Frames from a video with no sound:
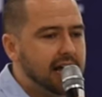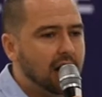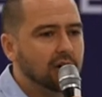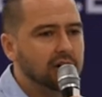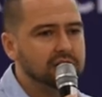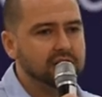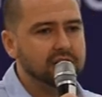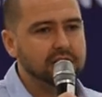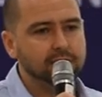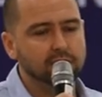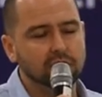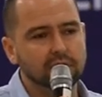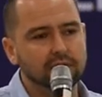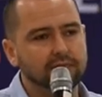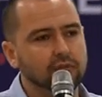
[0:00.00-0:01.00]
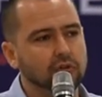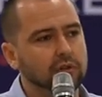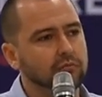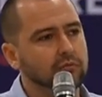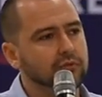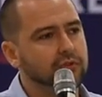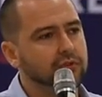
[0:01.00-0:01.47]
now accessible and
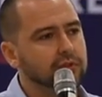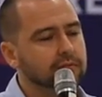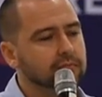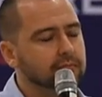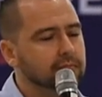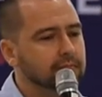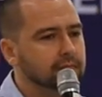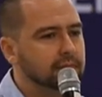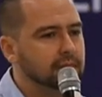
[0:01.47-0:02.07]
affordable to them